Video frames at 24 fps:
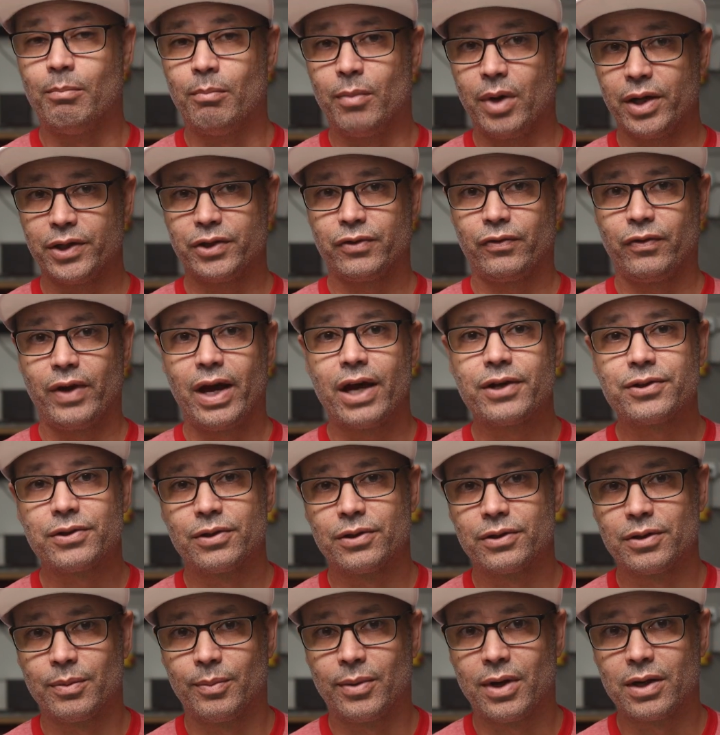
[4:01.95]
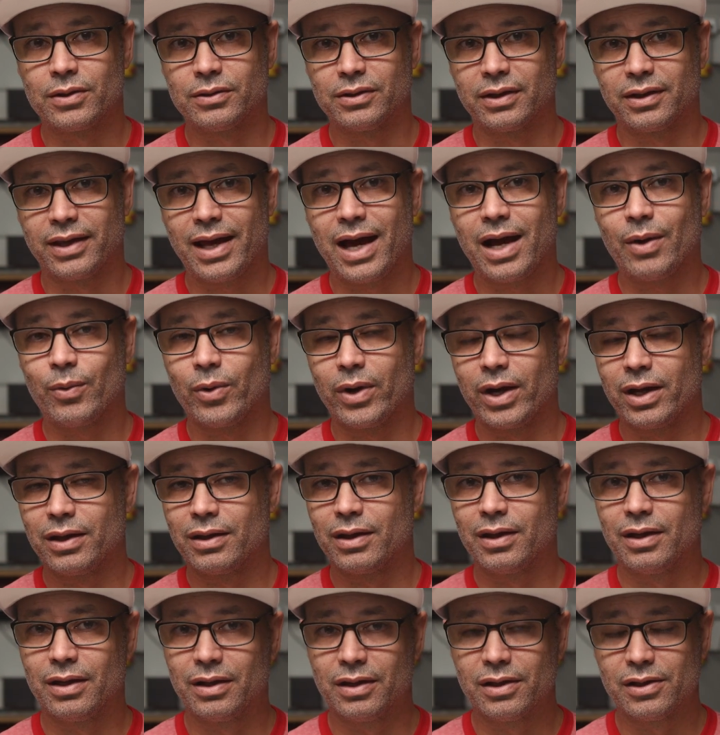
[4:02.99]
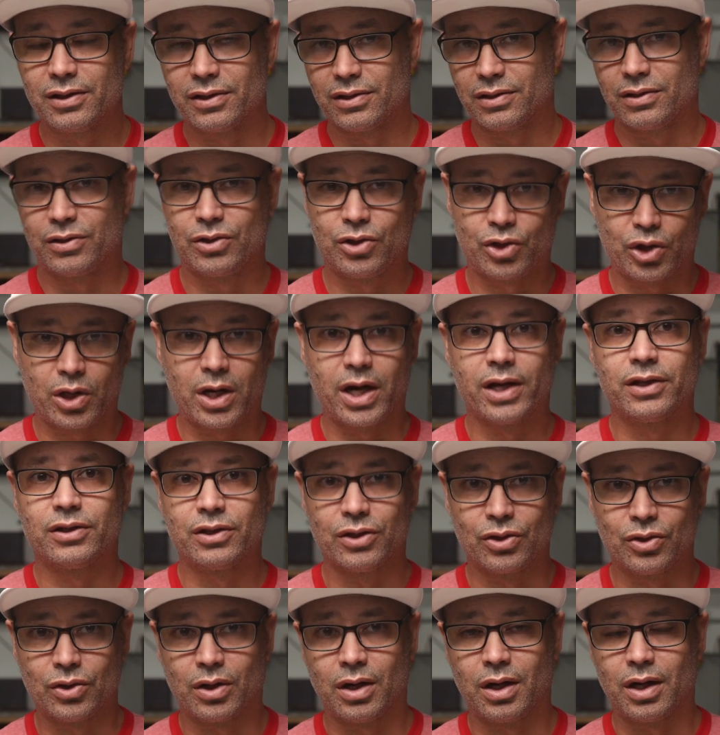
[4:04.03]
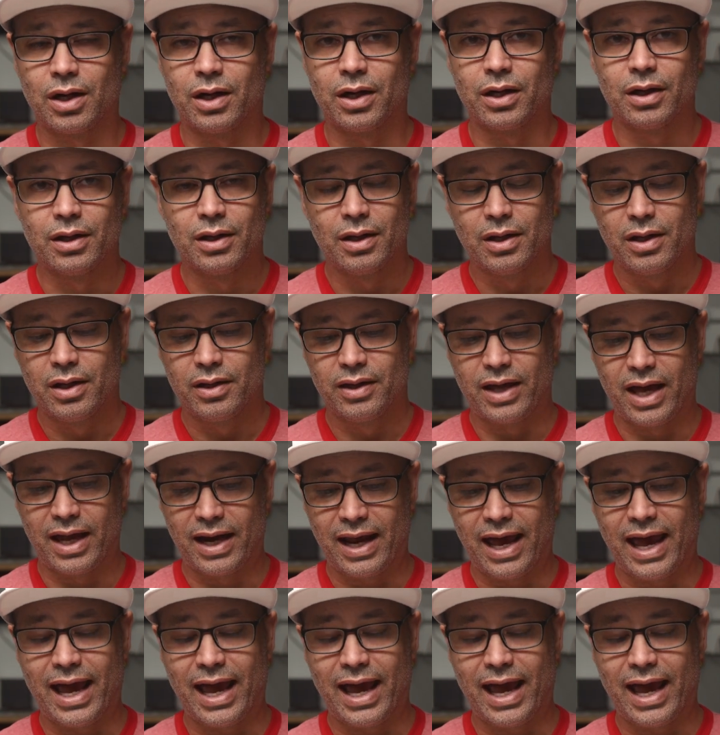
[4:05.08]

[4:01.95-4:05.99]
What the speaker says: Much faster to model it that way than it is trying to draw that